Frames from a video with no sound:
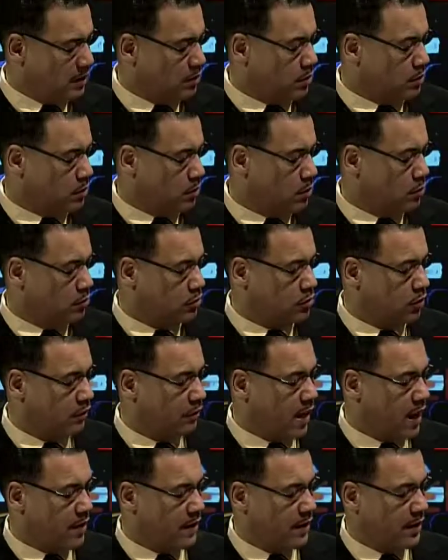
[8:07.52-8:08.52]
Soul,
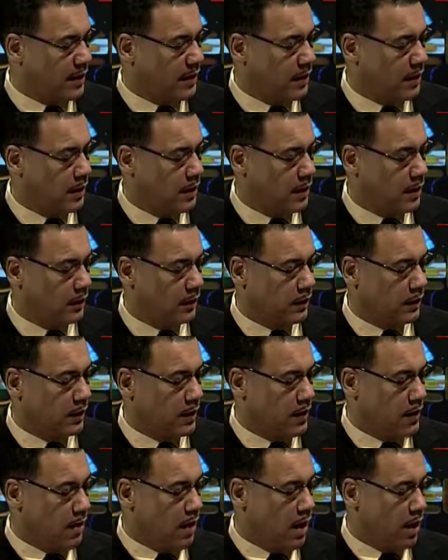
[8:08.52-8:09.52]
Surviving, Healing,
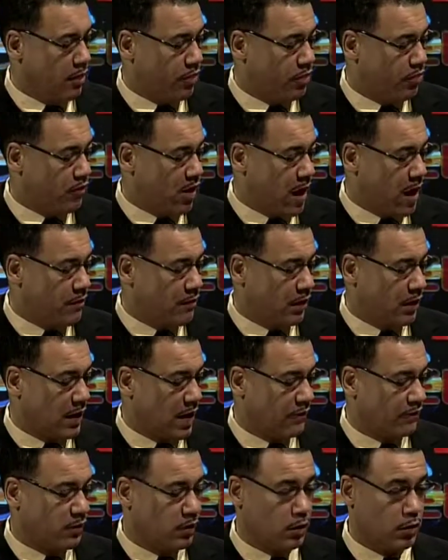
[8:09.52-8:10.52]
and Thriving
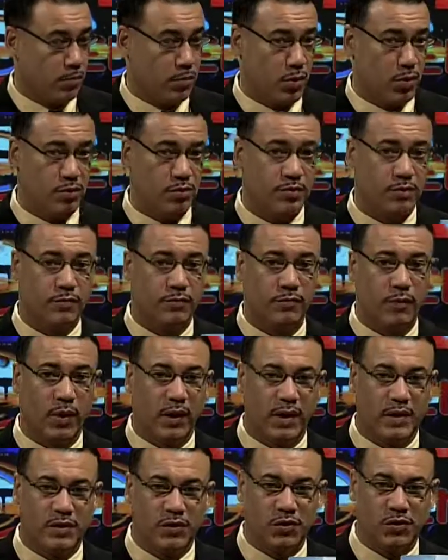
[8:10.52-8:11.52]
After an Abusive
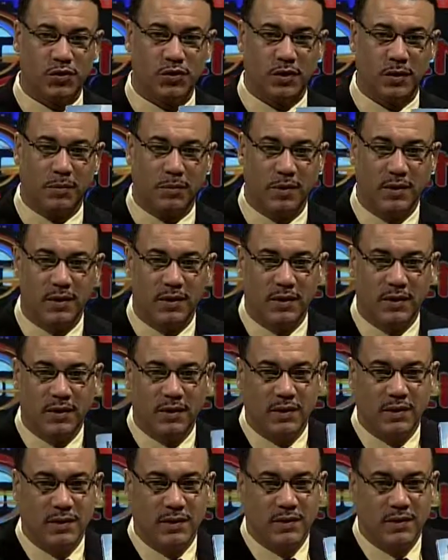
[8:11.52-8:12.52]
Relationship.
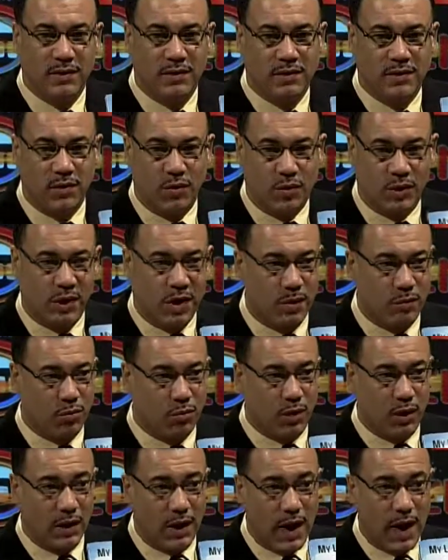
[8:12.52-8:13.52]
So you came
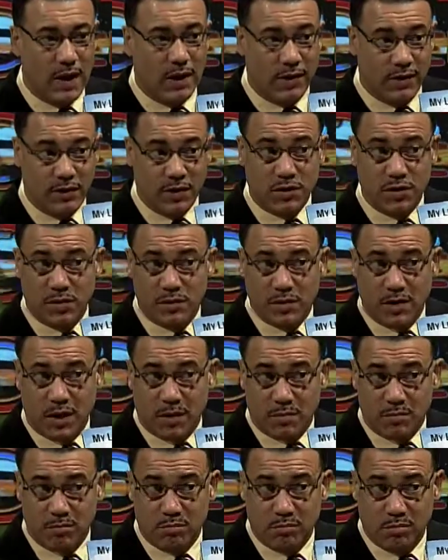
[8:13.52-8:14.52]
through a lot, and this is
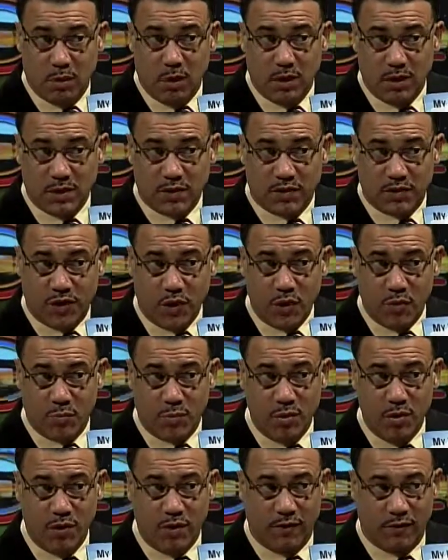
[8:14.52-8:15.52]
like more or less
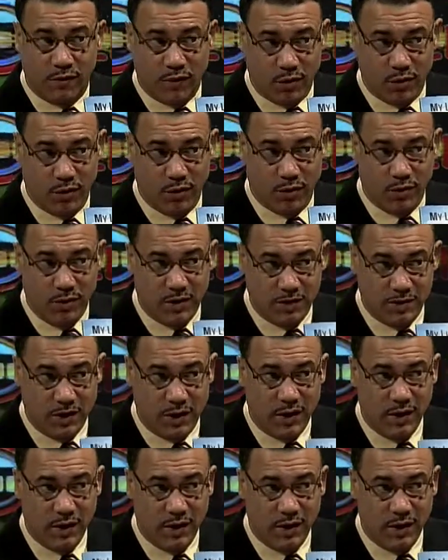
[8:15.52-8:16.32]
therapeutic for you, isn't it?